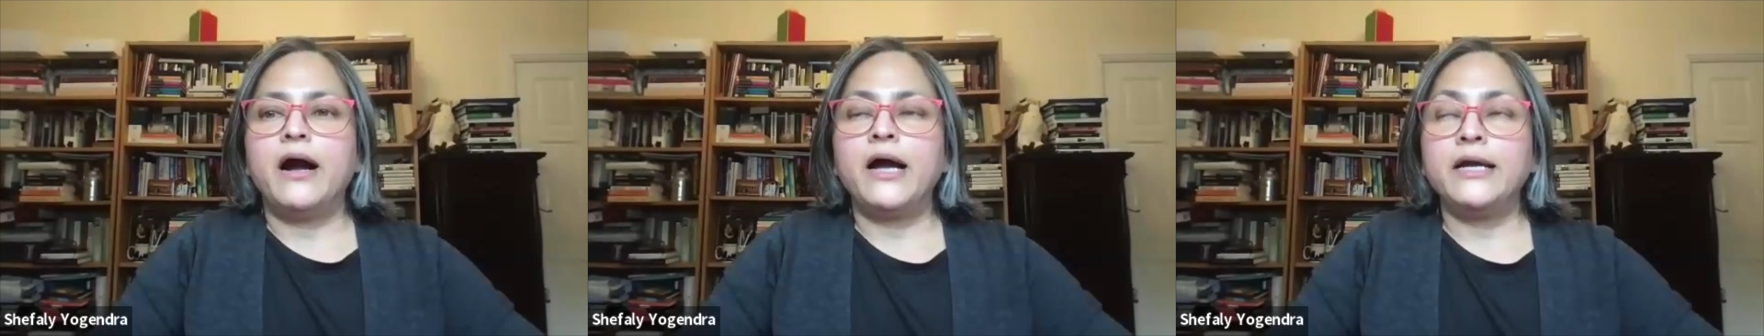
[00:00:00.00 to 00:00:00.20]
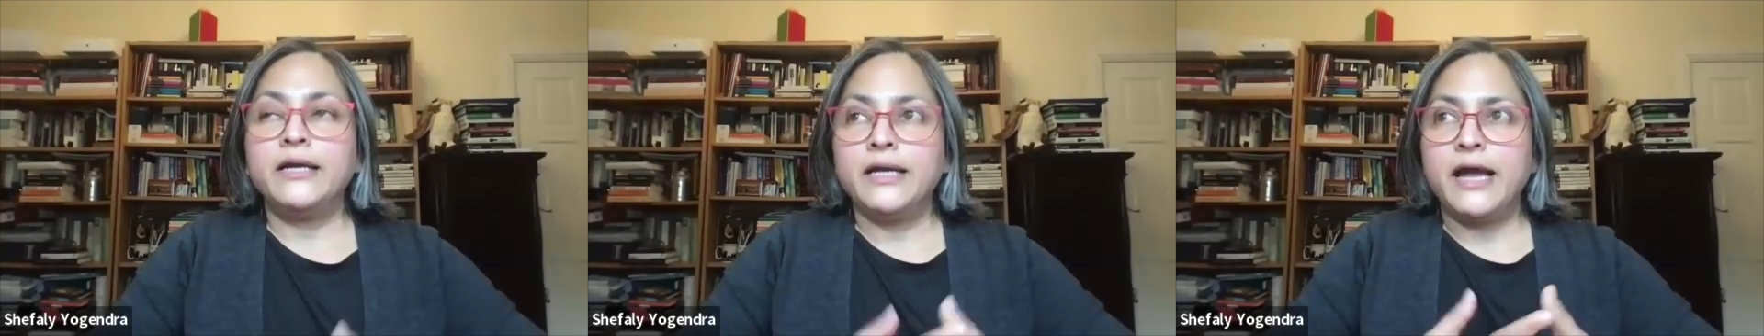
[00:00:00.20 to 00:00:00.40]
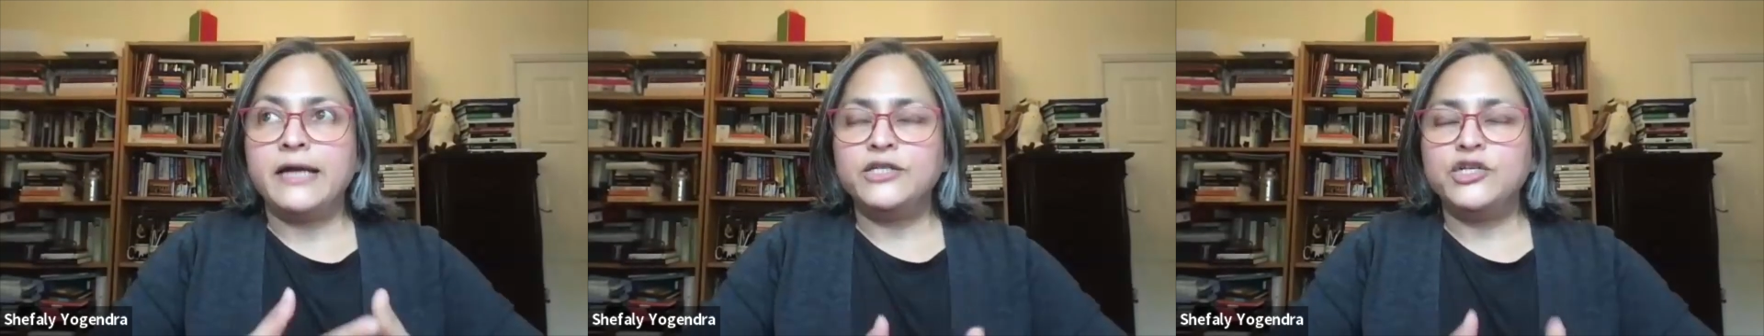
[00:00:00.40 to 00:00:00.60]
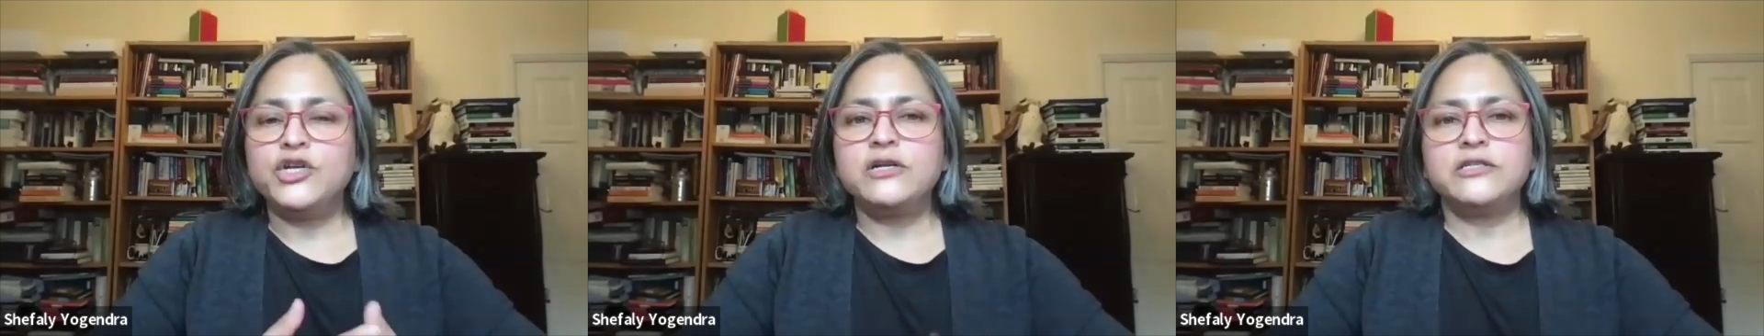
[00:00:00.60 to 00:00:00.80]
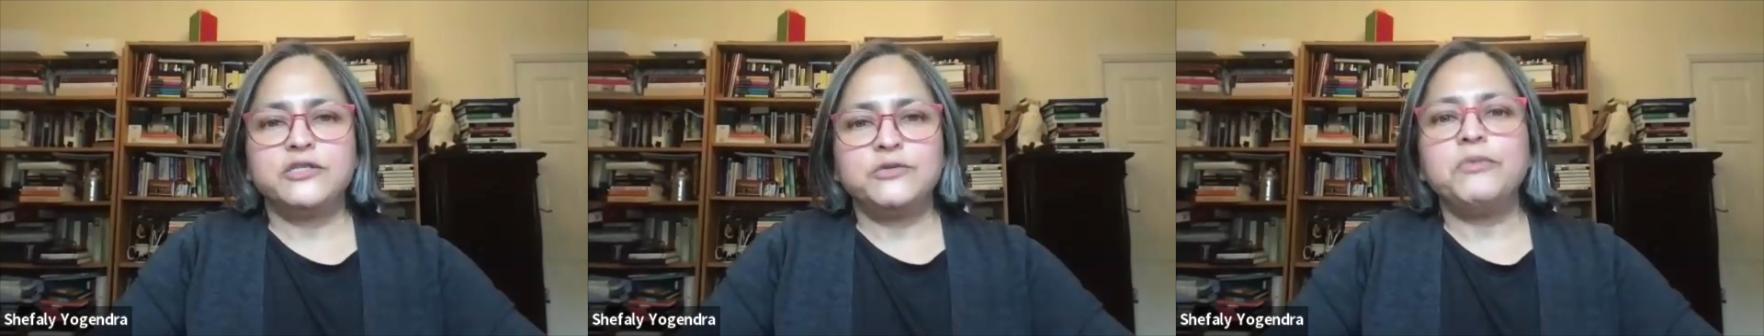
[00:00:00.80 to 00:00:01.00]
I
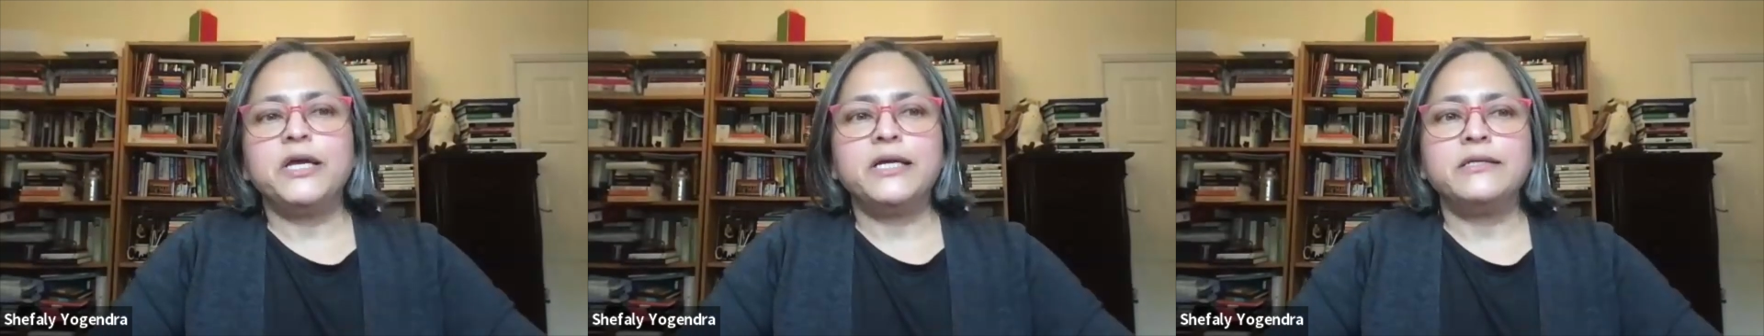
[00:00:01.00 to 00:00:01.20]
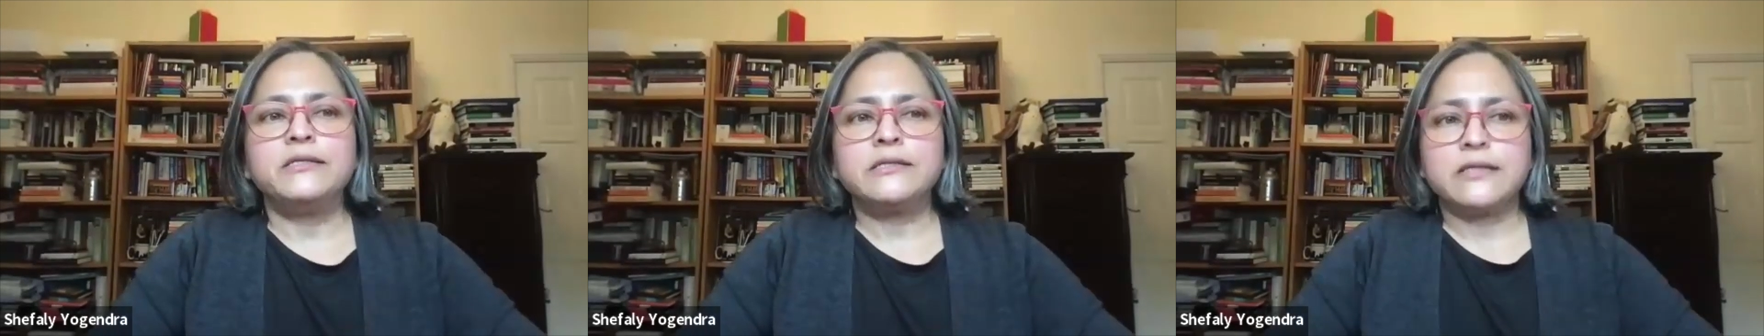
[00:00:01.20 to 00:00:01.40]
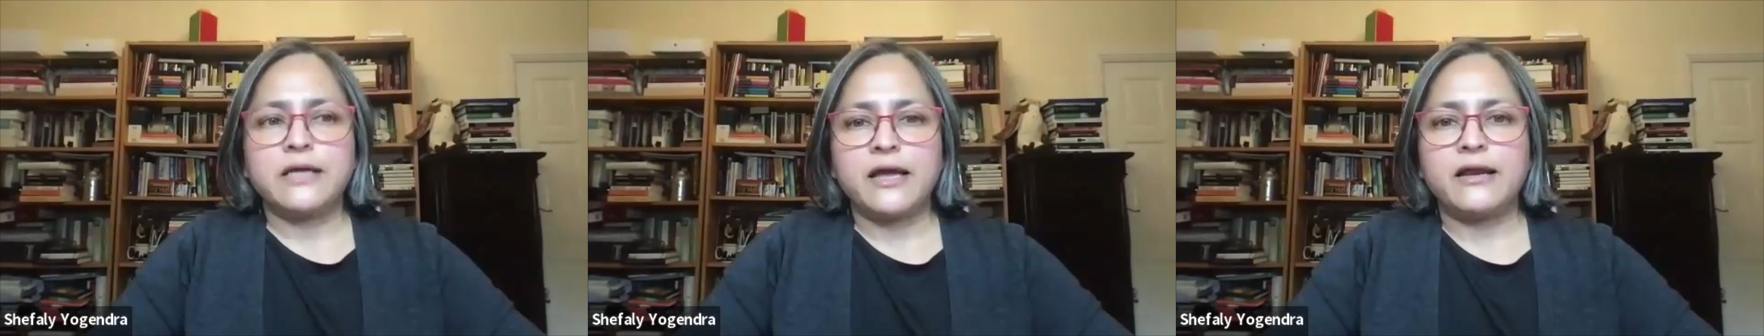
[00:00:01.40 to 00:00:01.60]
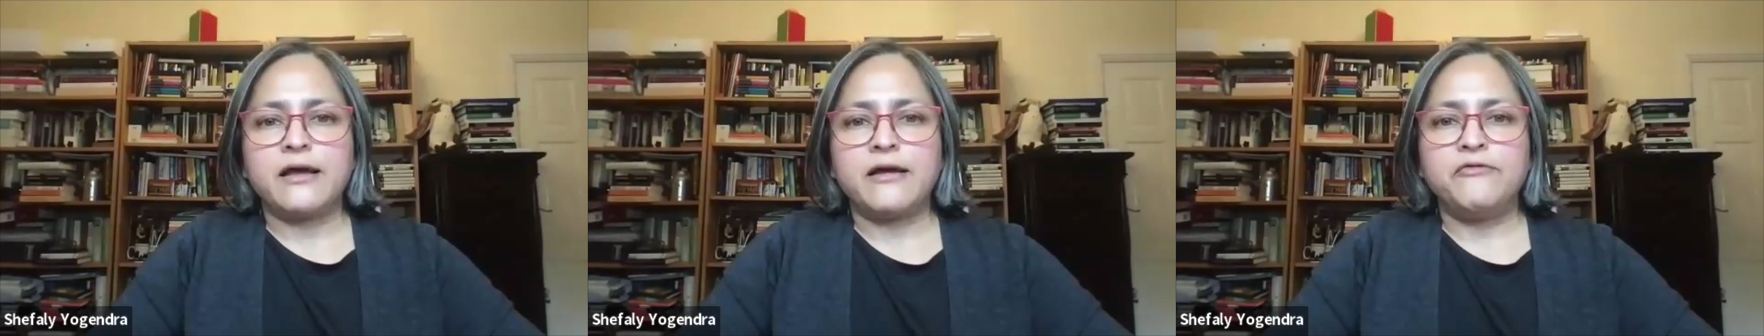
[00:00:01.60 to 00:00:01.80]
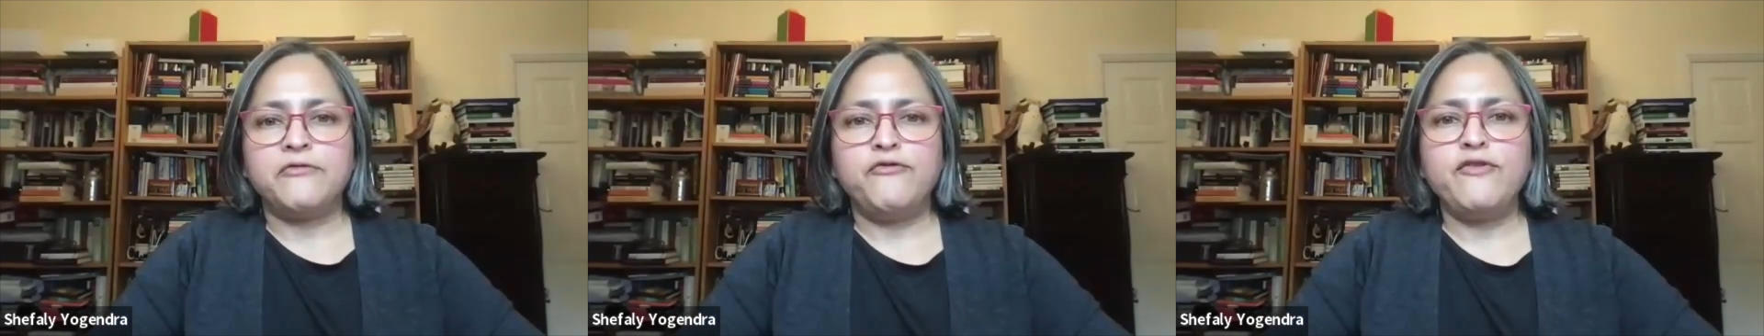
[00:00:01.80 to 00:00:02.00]
enter a space
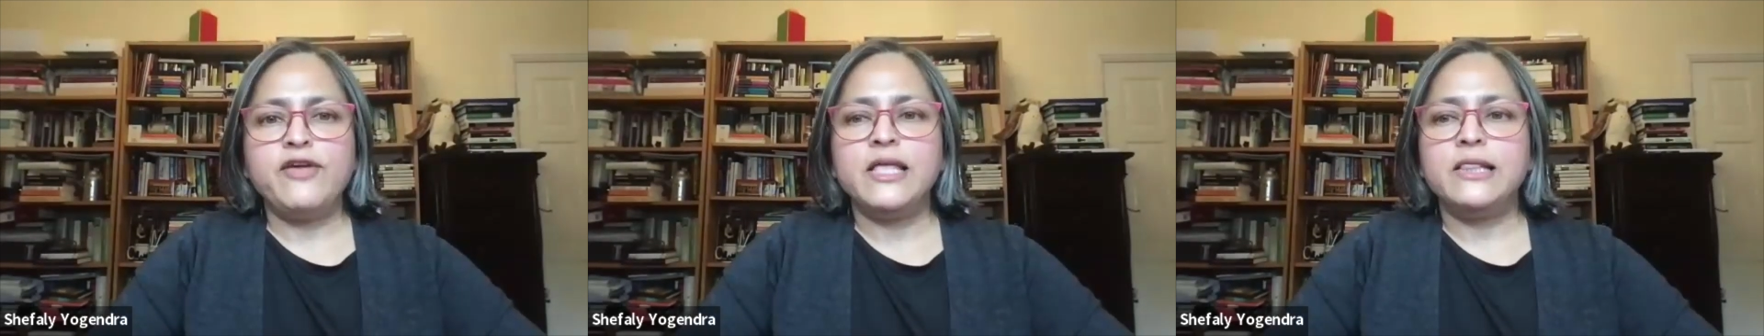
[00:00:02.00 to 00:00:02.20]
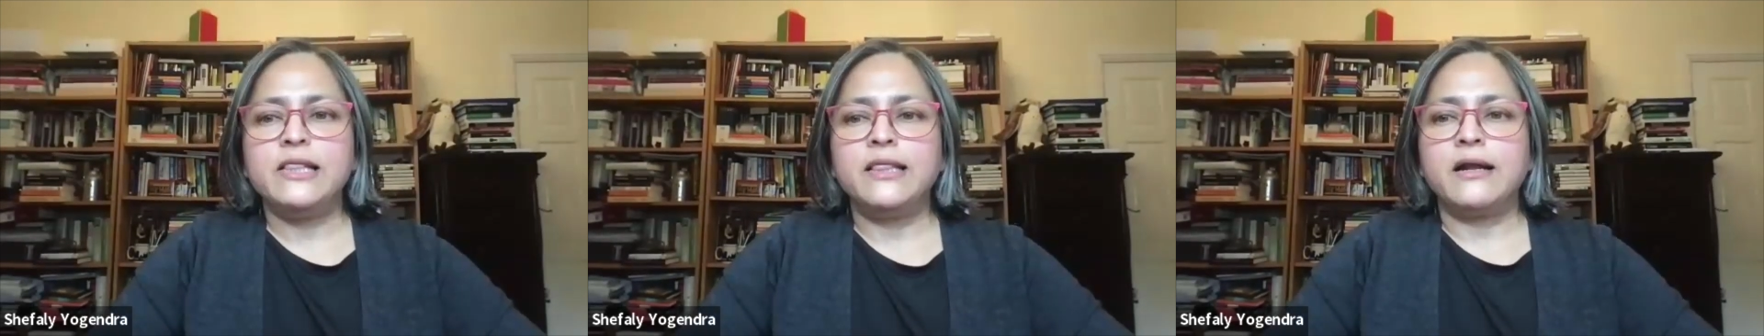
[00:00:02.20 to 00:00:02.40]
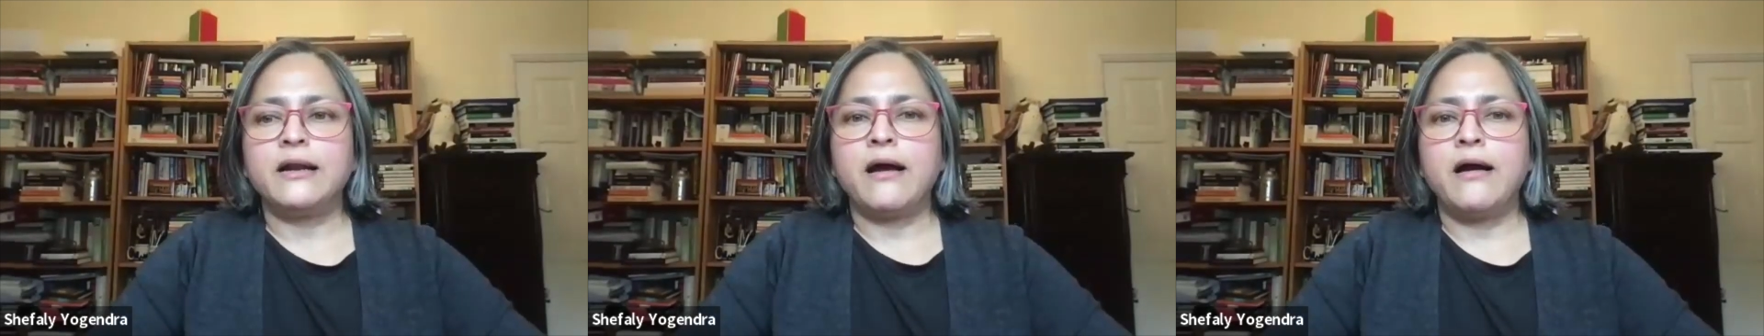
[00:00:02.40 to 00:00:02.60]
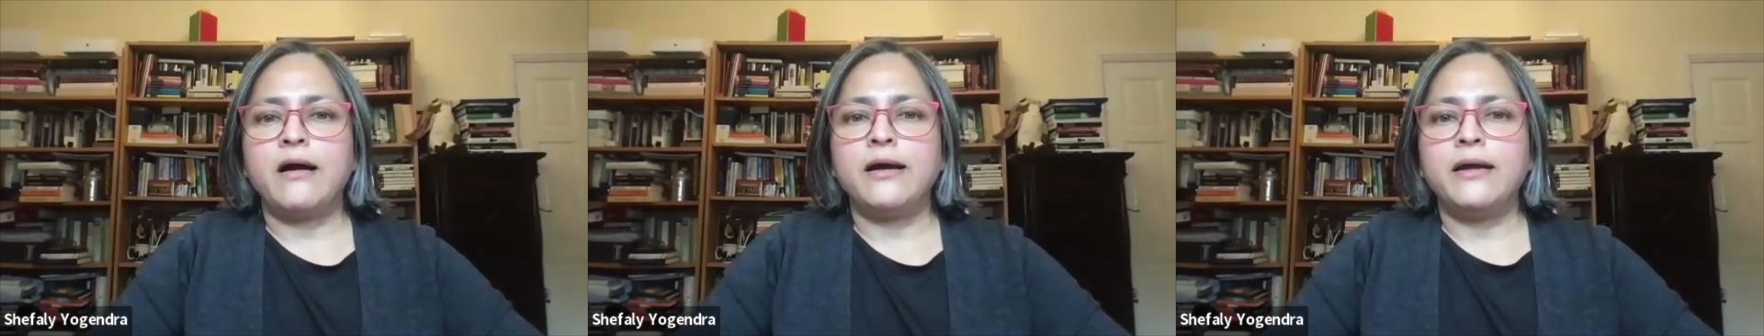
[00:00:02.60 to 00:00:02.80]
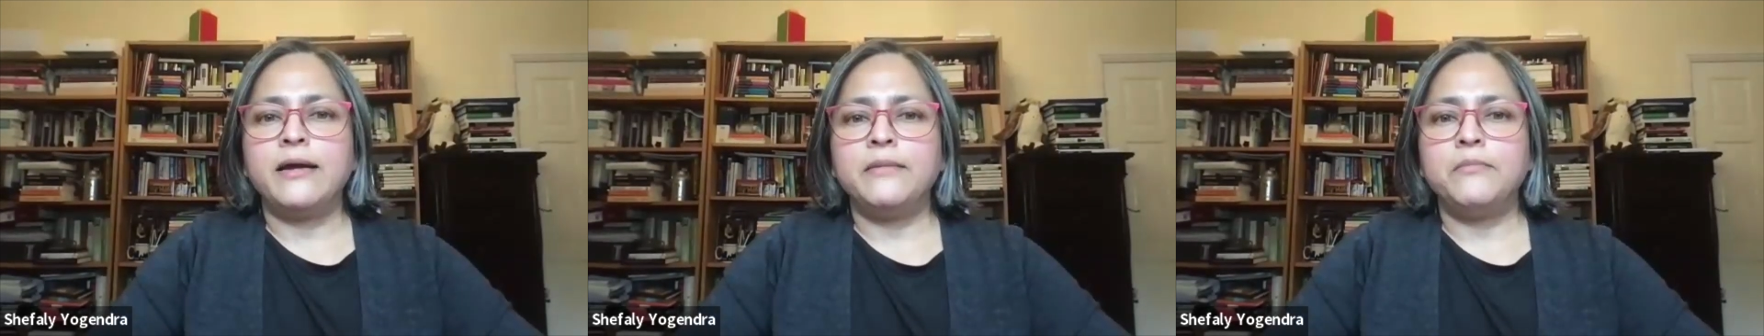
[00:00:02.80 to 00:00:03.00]
and I feel that
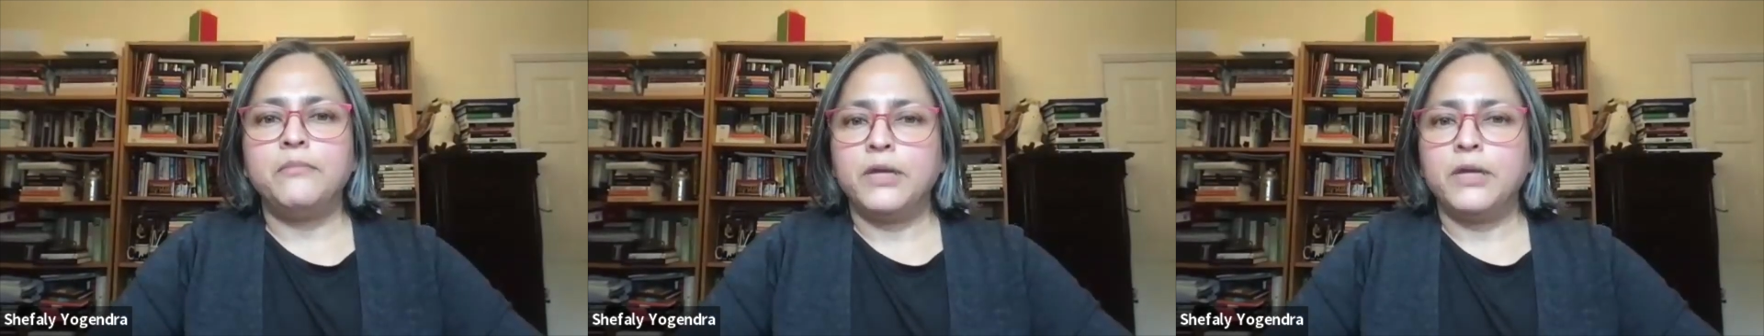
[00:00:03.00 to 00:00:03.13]
I